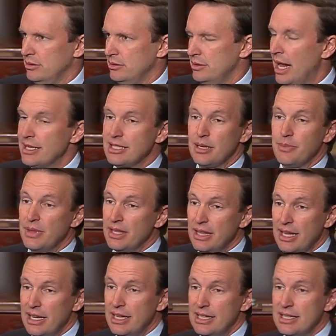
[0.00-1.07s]
not something
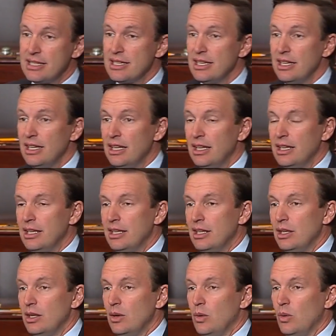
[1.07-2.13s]
that is
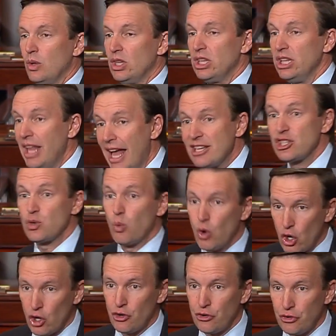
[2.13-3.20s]
less
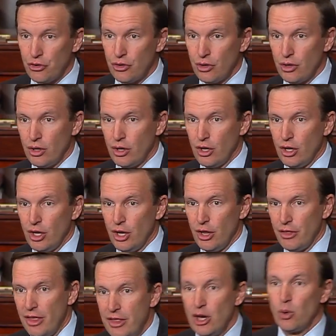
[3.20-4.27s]
worse
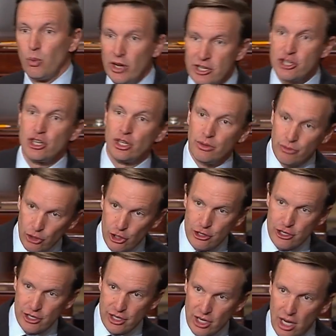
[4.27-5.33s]
than the original
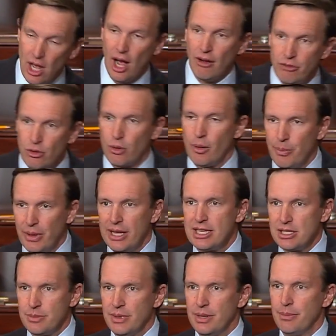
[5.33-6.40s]
version of the
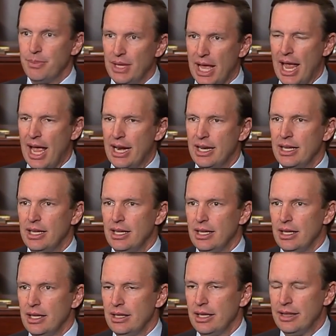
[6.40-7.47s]
replacement plan
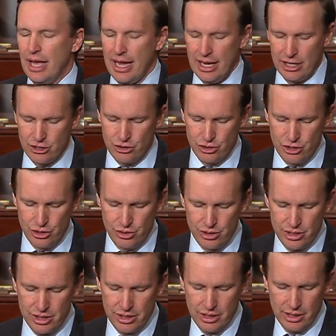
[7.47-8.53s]
that they
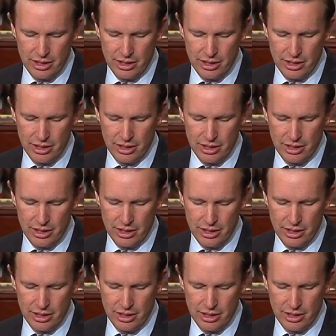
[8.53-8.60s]
introduced.